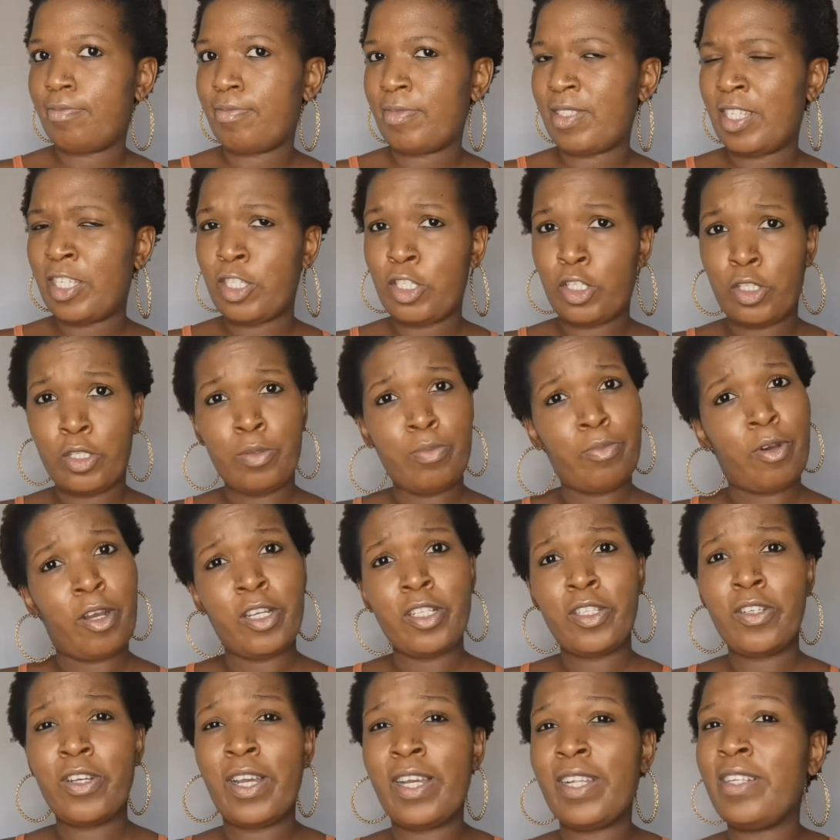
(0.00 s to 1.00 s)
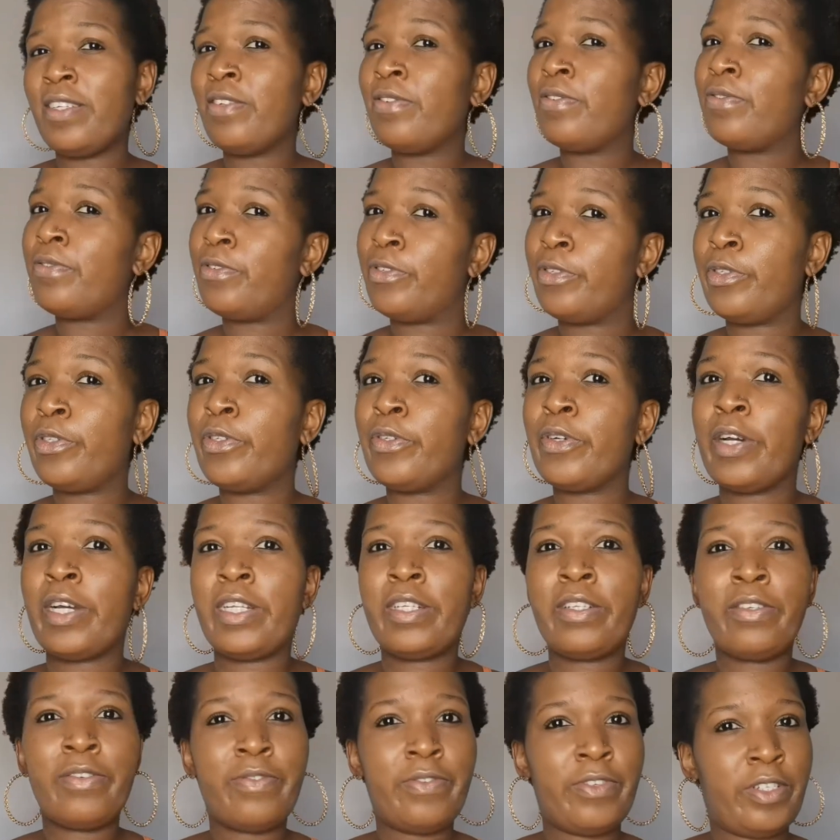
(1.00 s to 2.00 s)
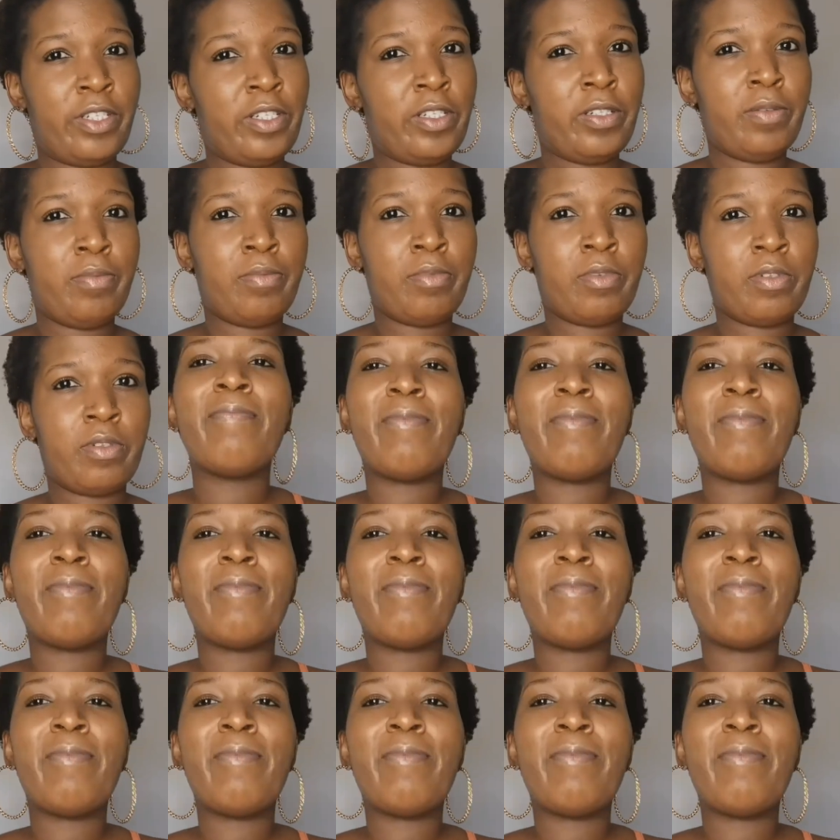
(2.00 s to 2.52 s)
Is tomato under fruit or under vegetable?